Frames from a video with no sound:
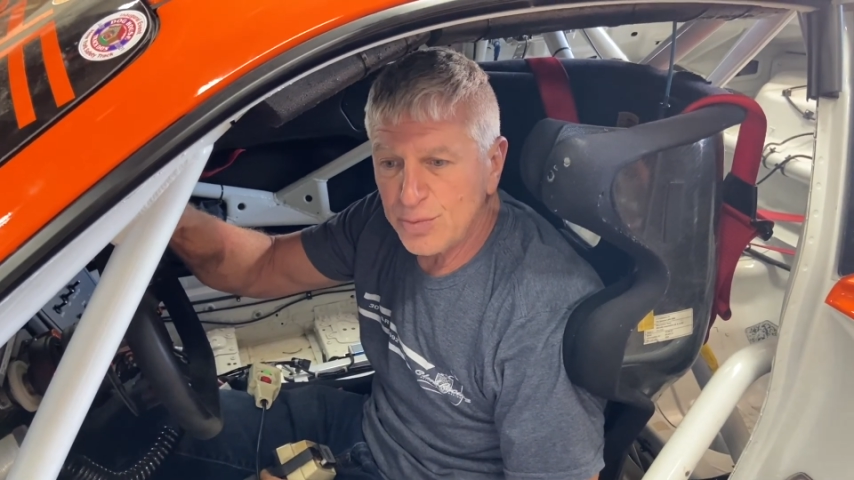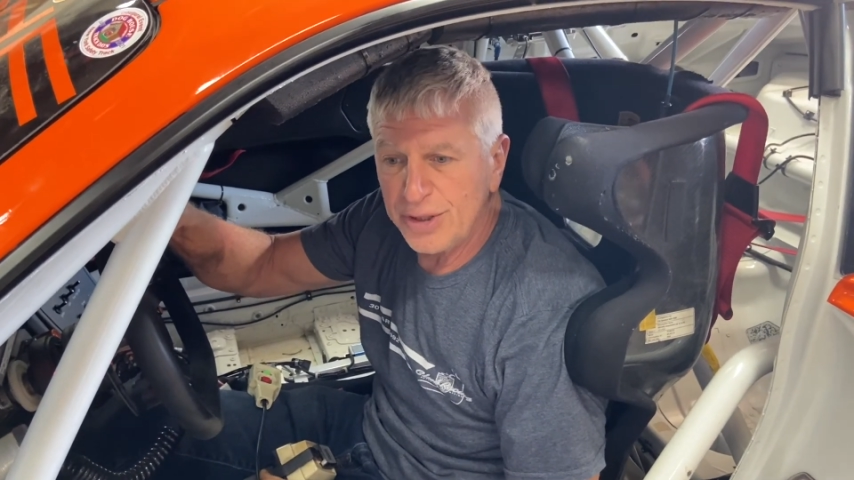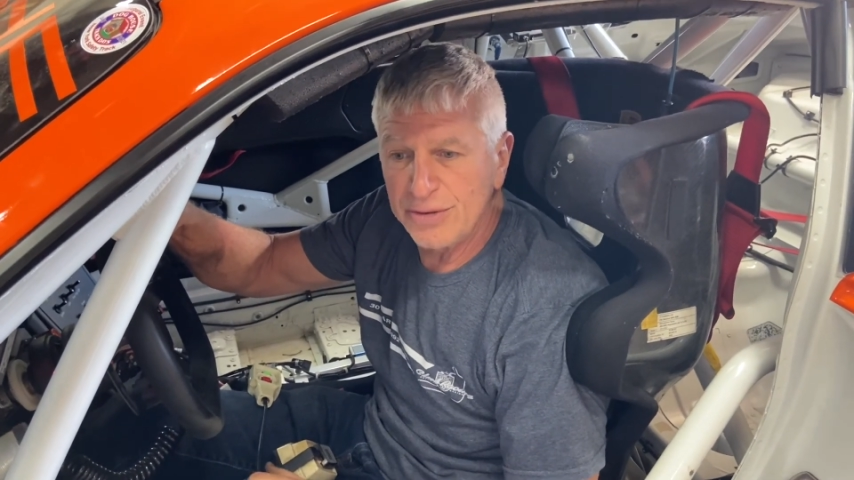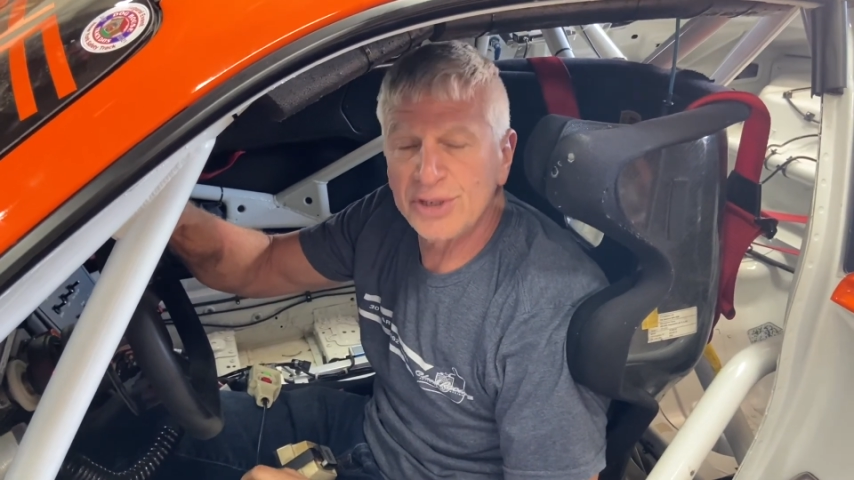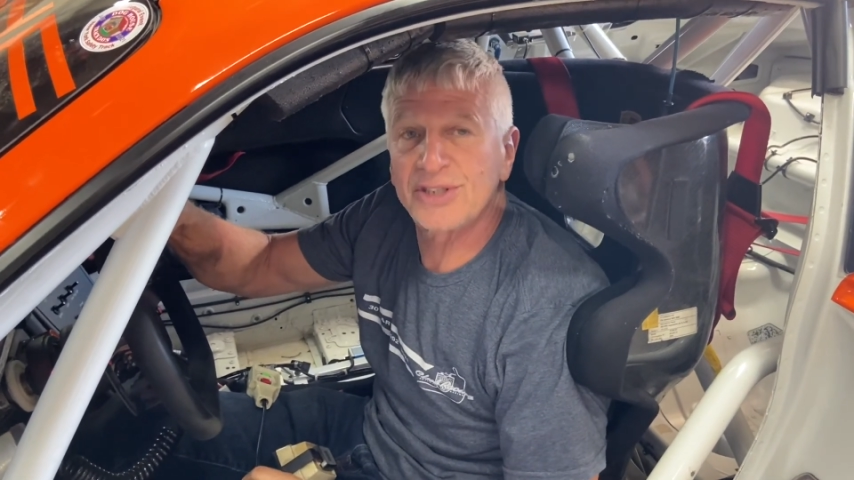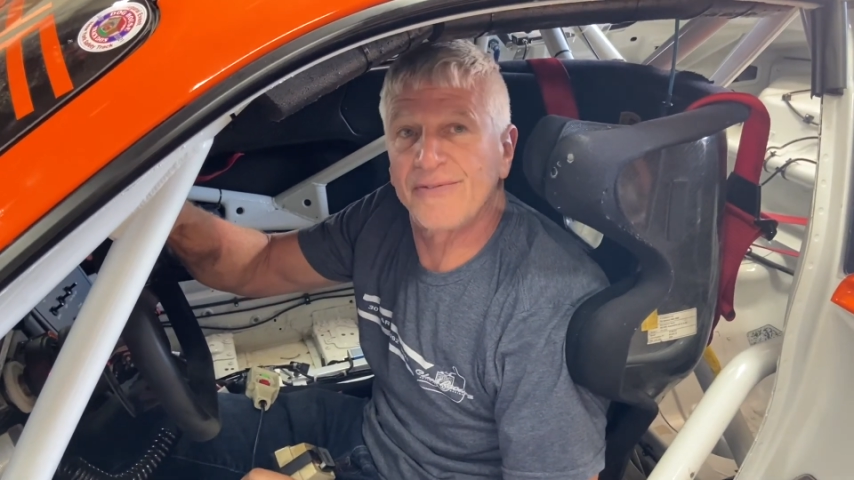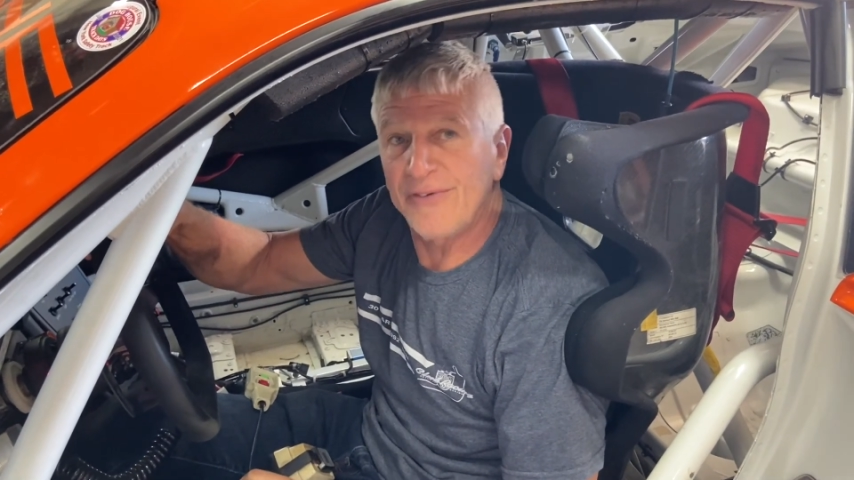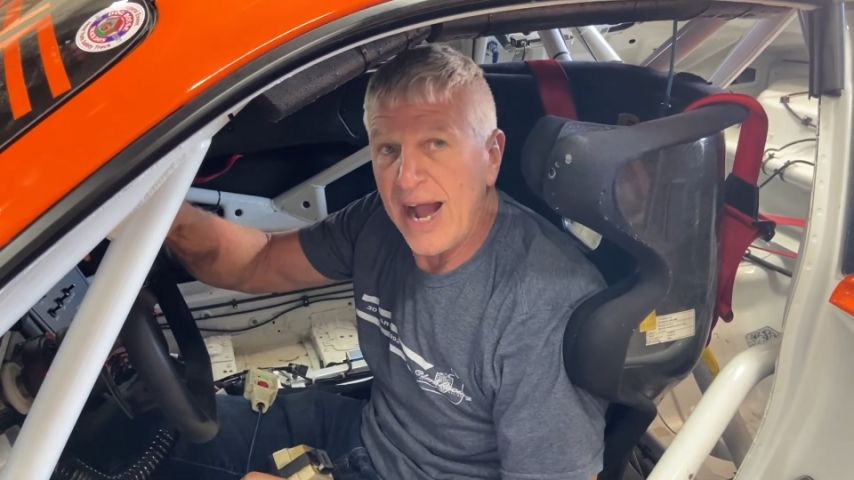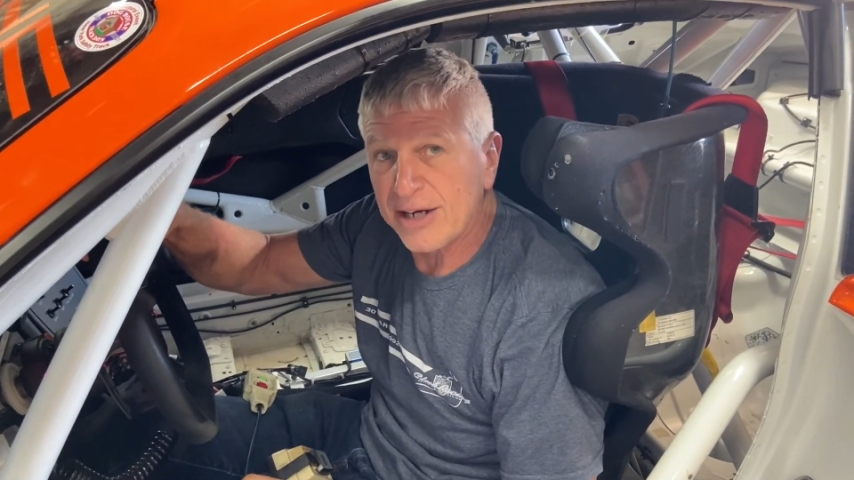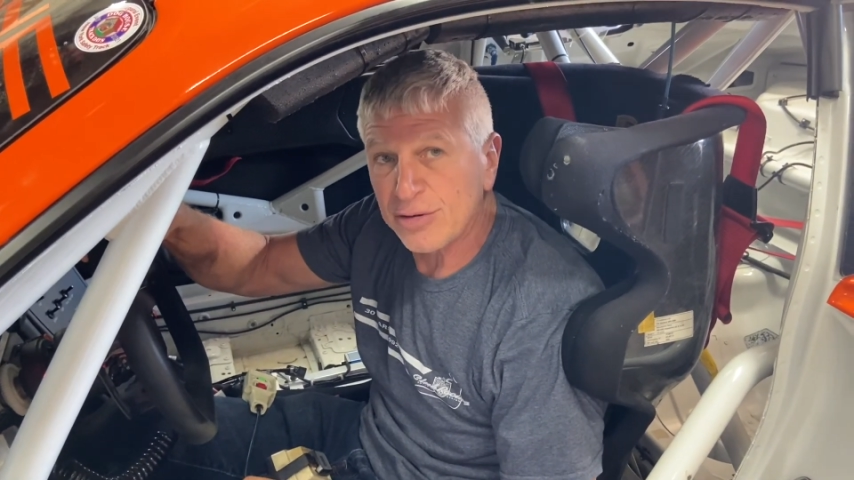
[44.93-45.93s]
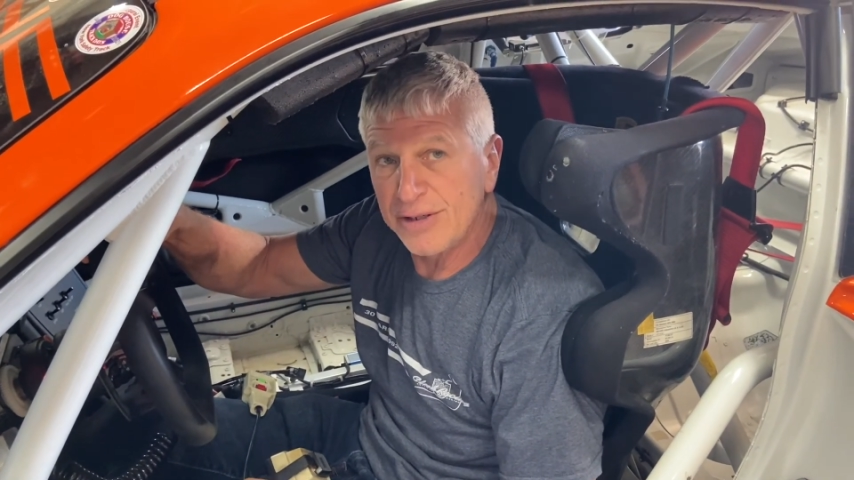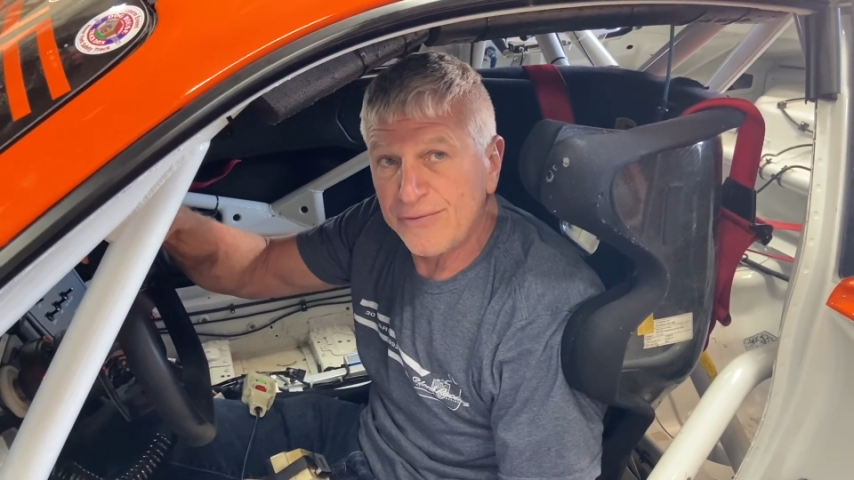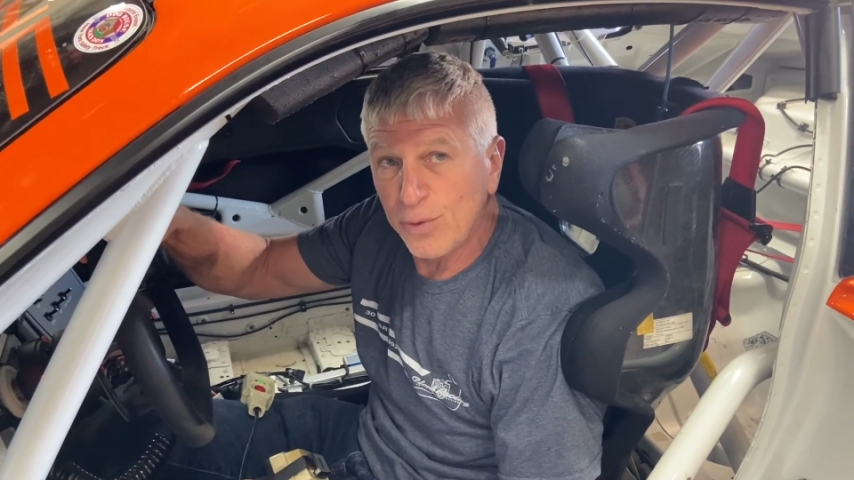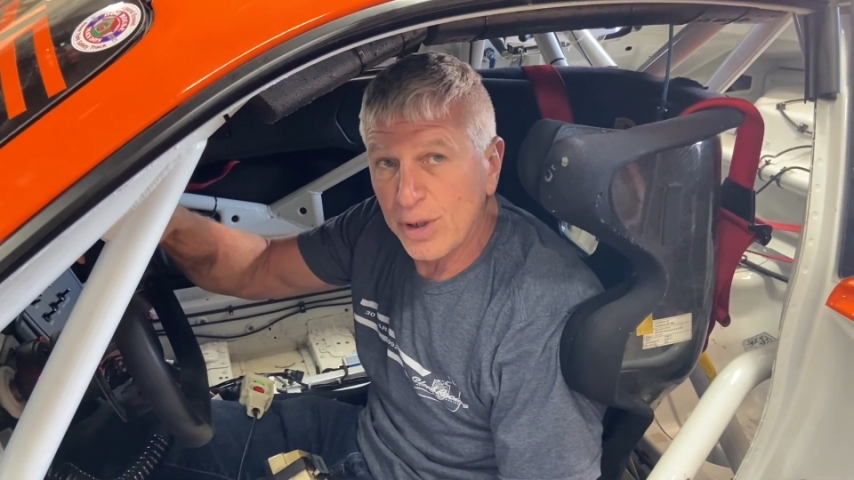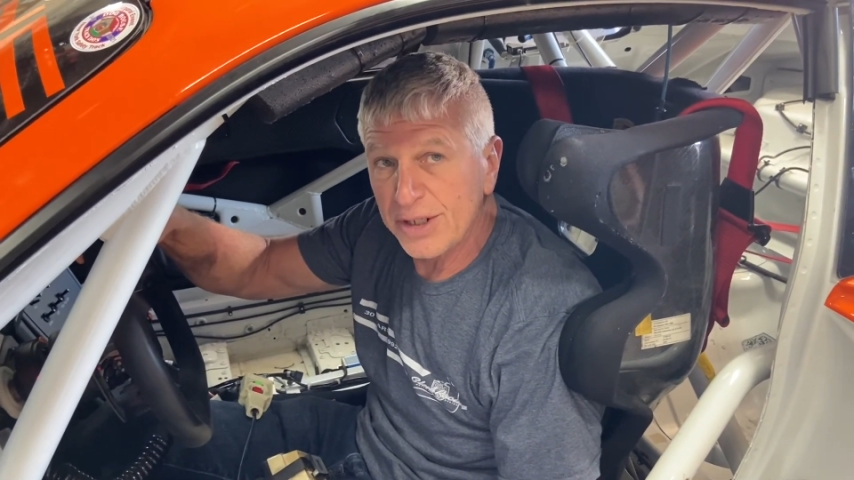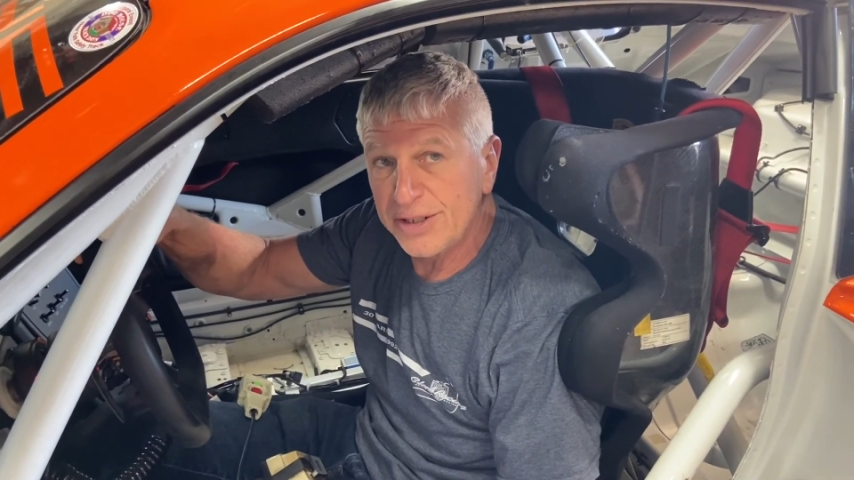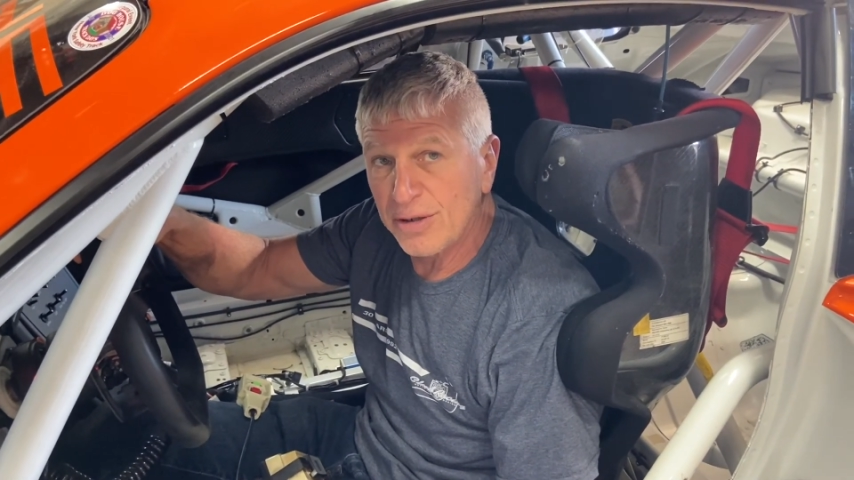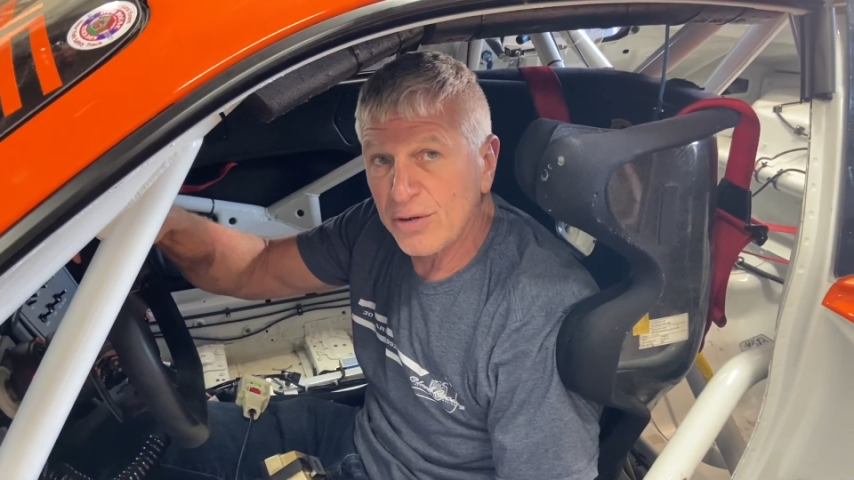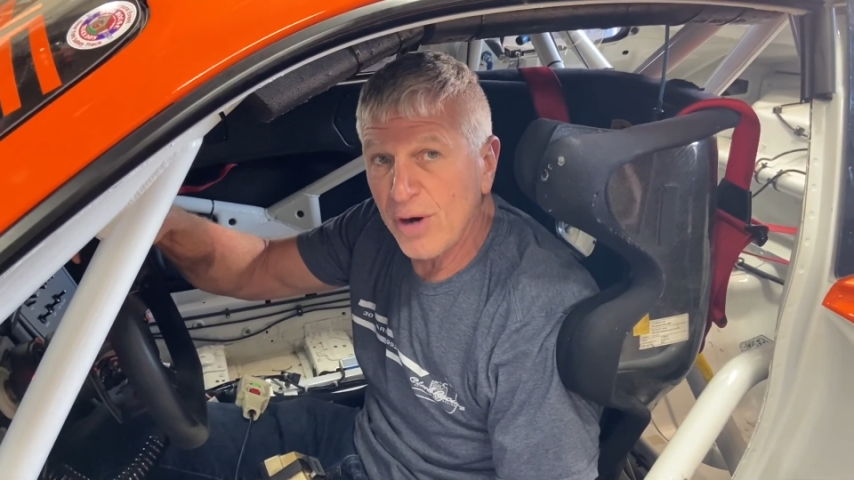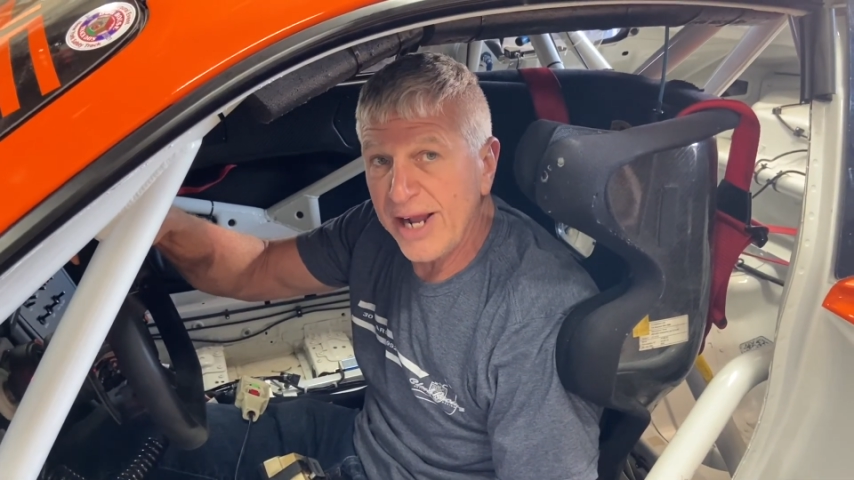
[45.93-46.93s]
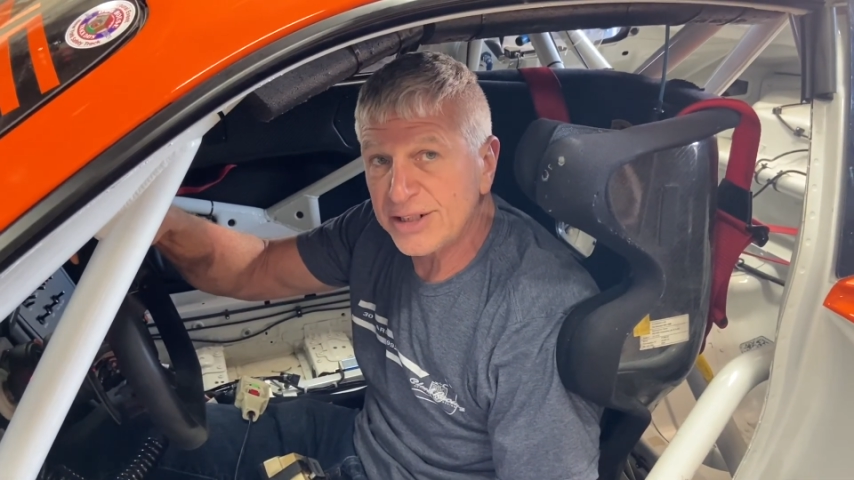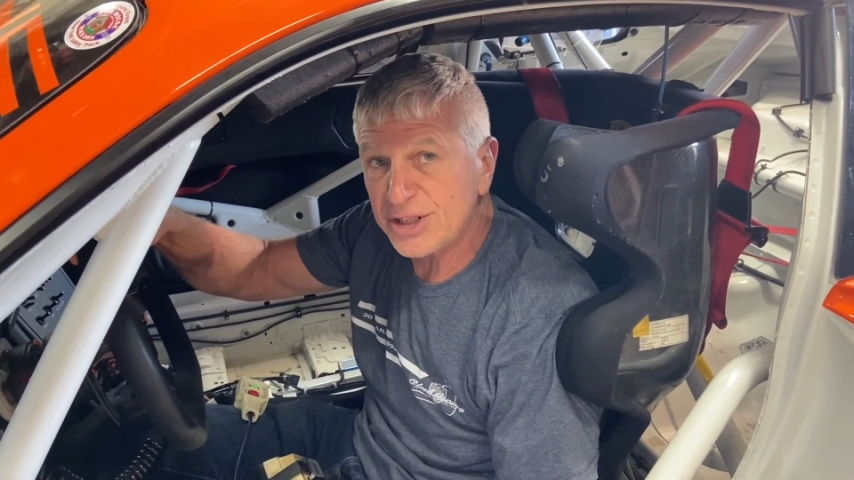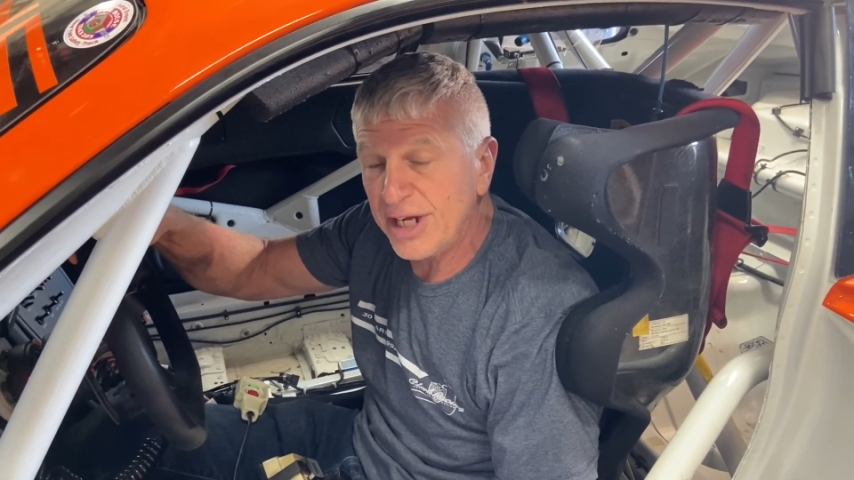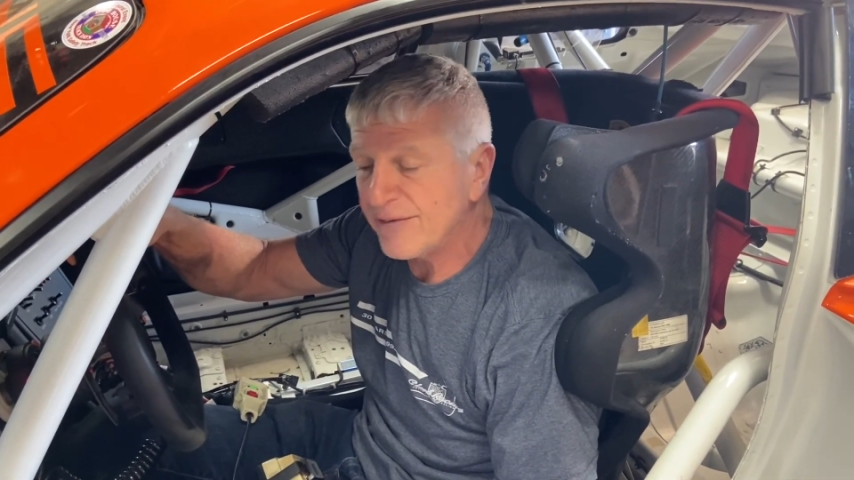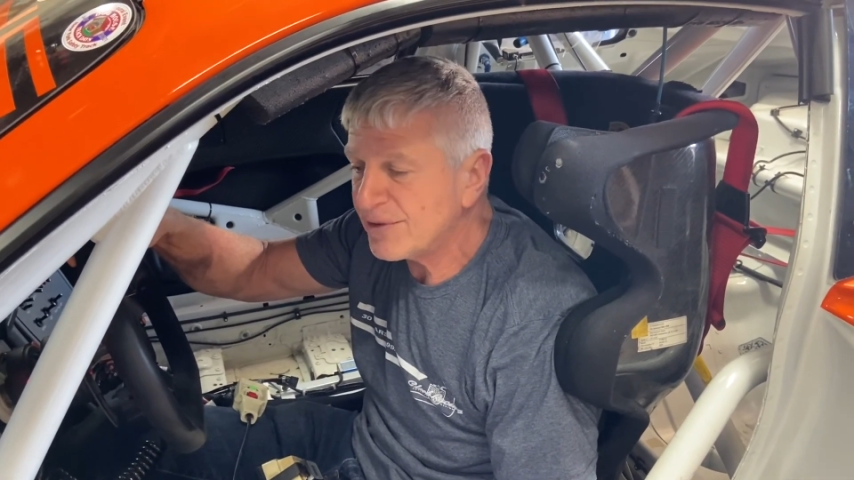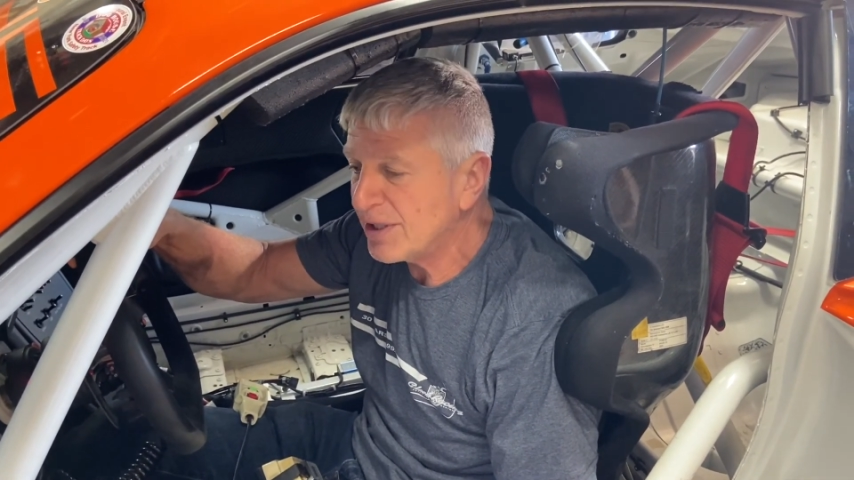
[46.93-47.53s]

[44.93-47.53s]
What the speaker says: We use the factory 4-liter crankshaft,